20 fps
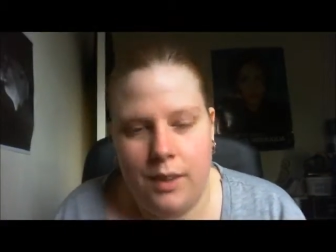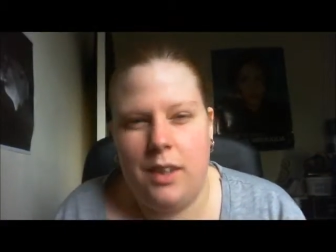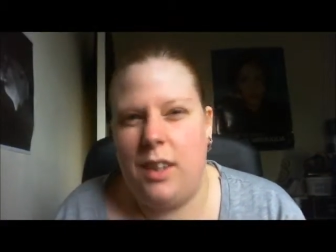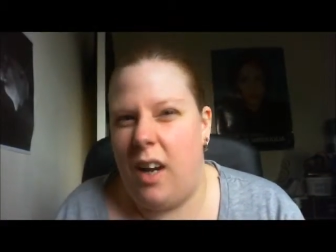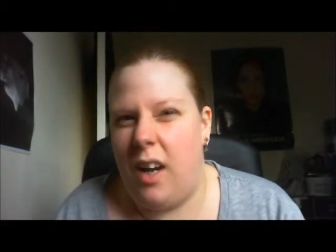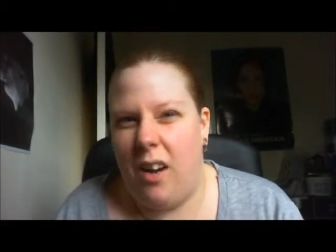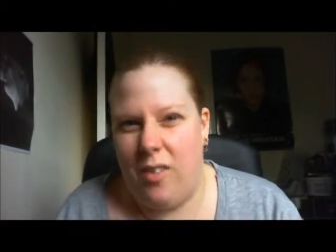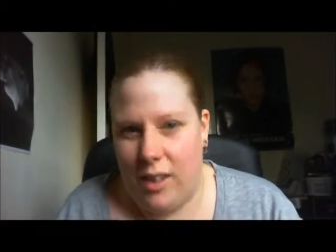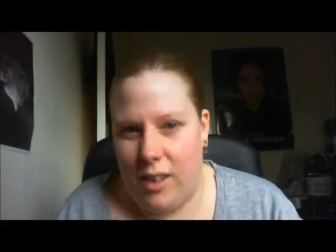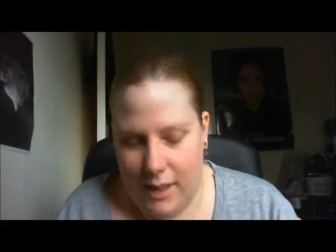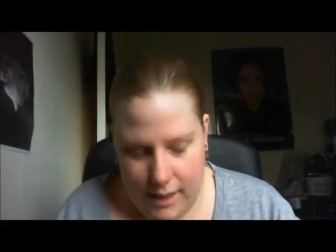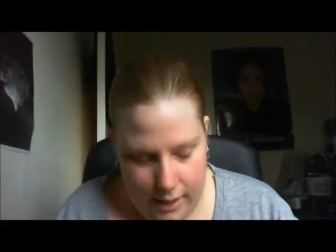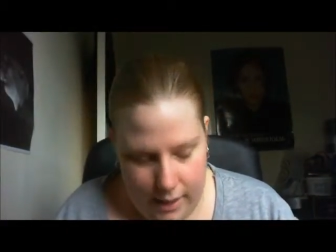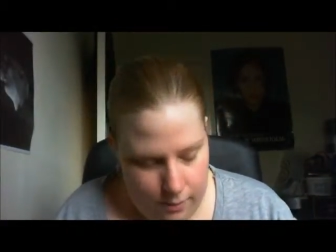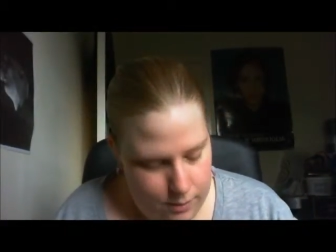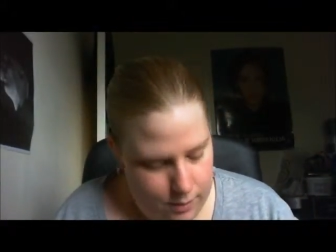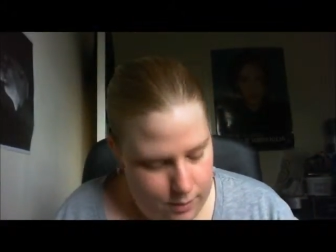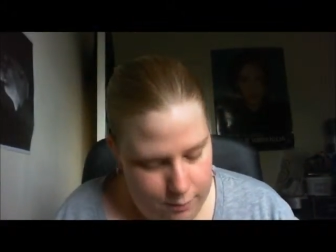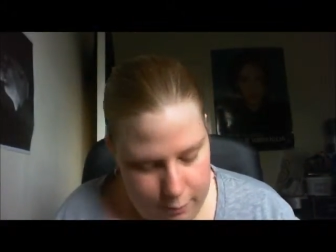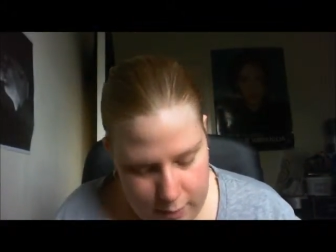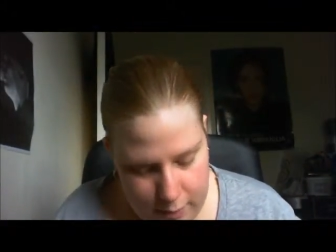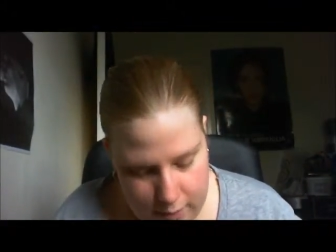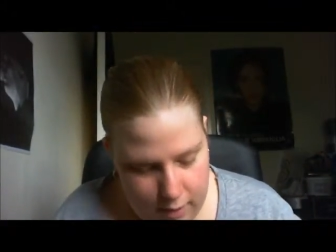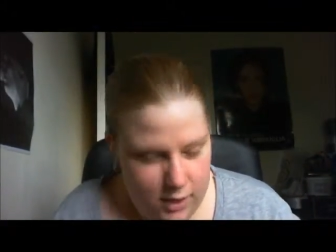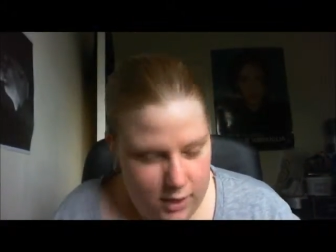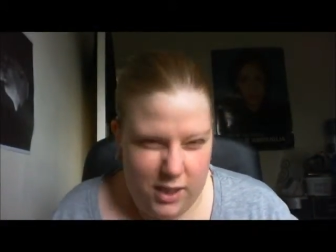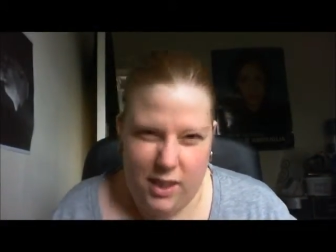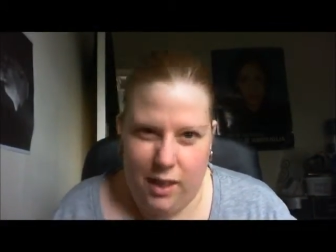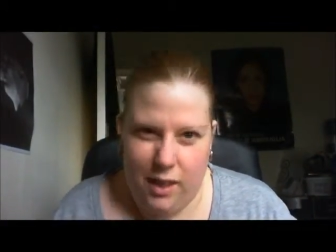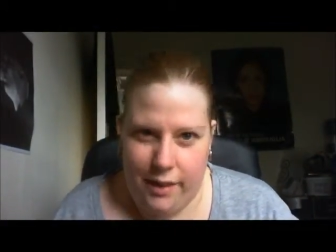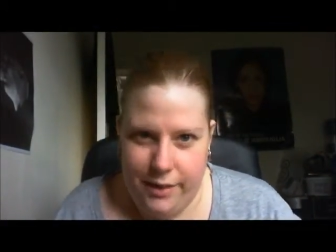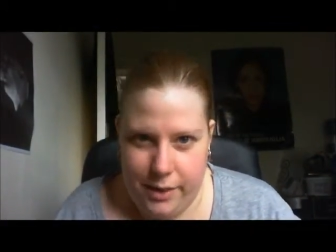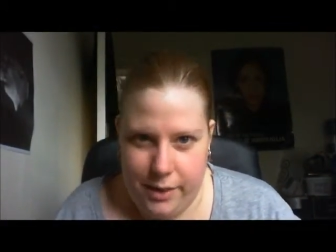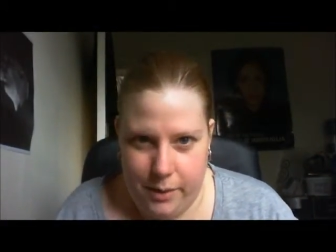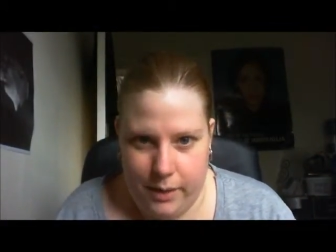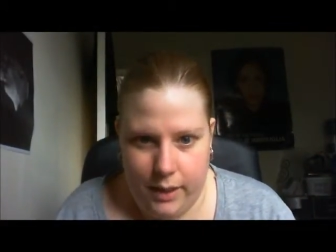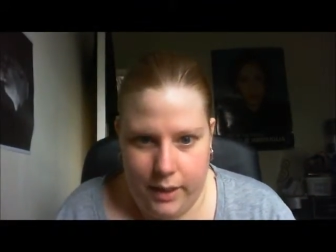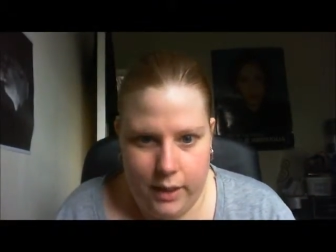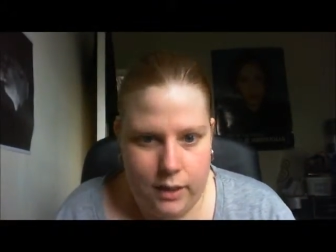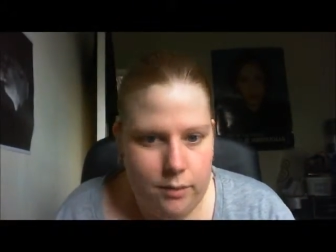Can't really tell the difference, I just like
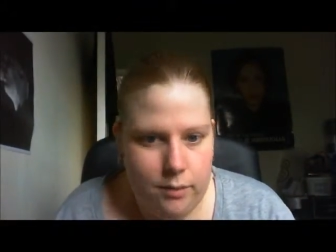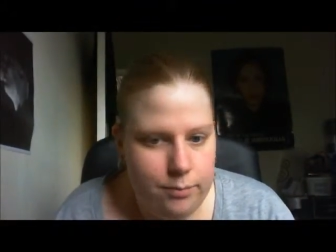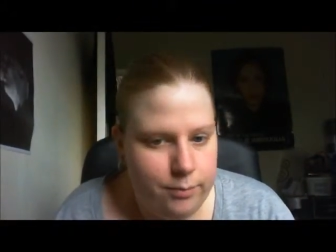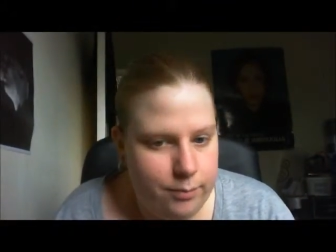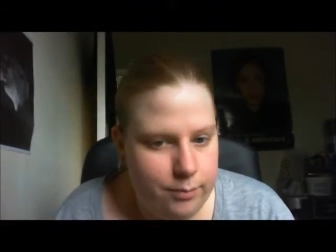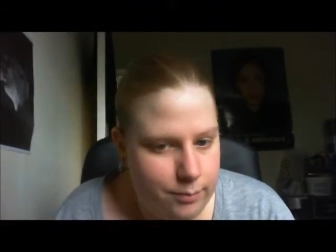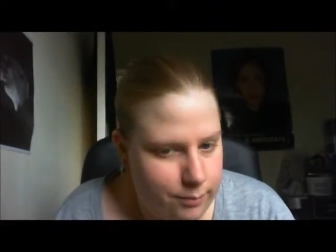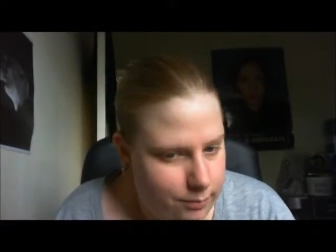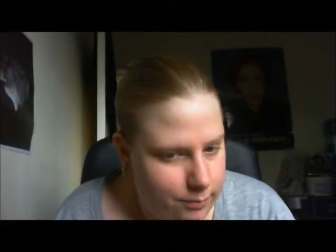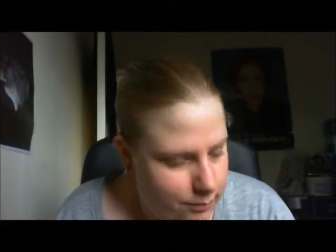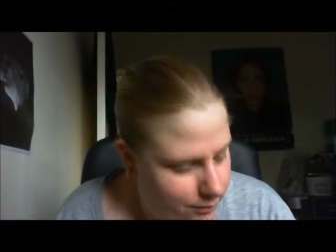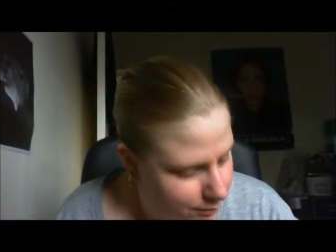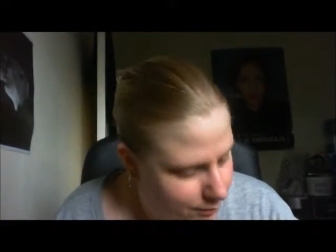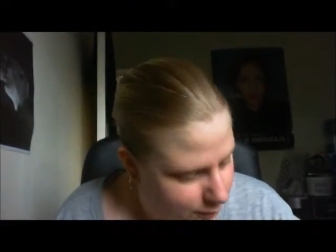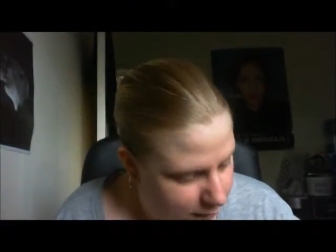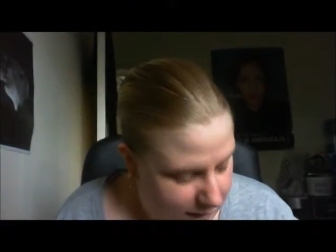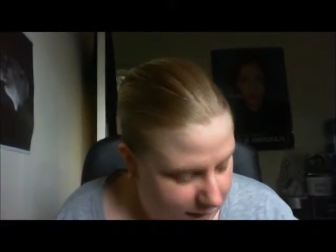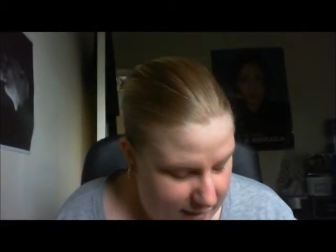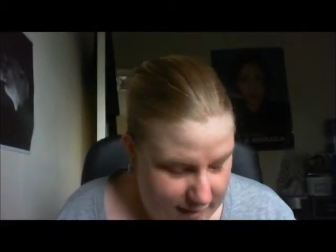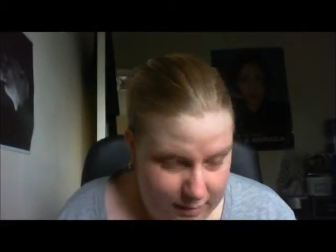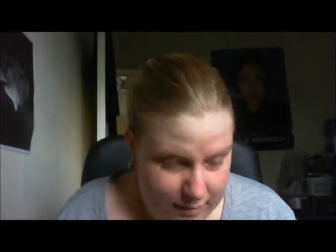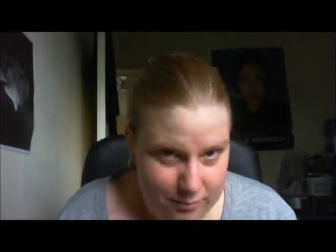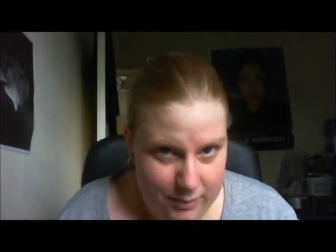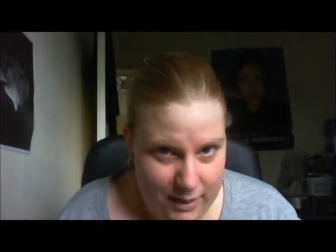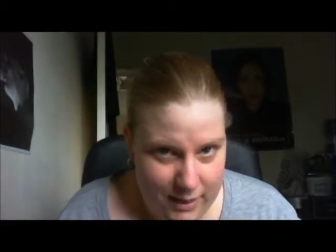doing it, really.